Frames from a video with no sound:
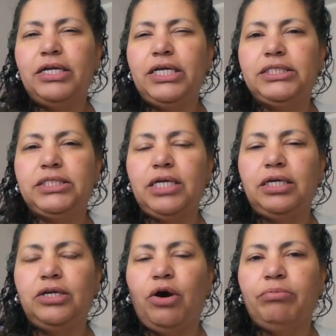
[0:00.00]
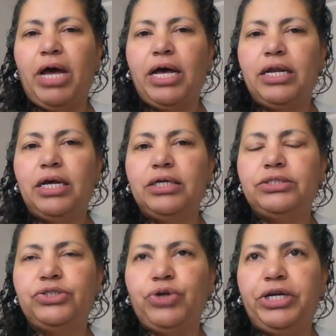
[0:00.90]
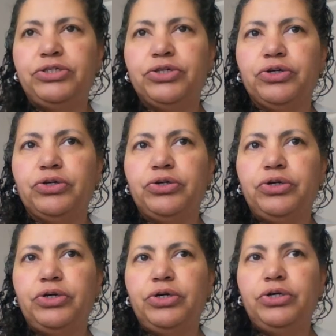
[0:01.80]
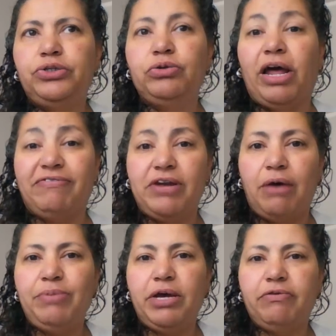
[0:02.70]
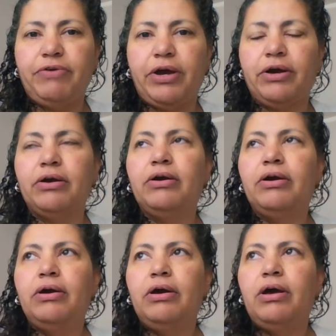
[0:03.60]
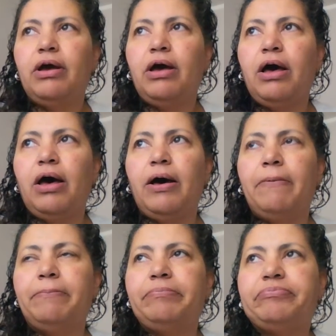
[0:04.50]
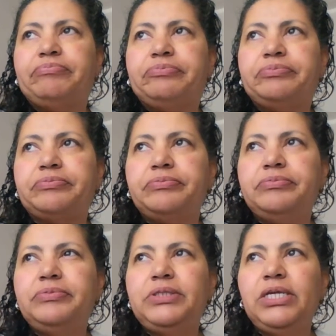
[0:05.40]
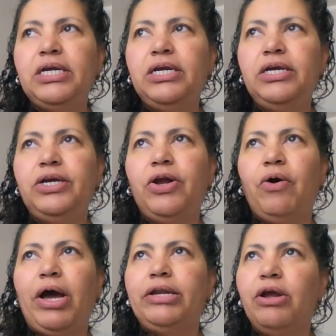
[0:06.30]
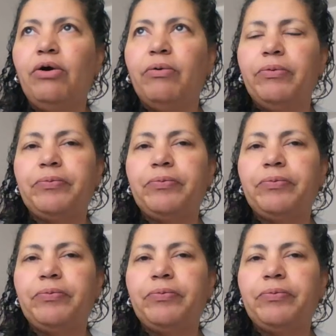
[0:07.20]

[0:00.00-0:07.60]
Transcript: It's, you know, I'm not a stranger to life not being fair. Um, you know, I know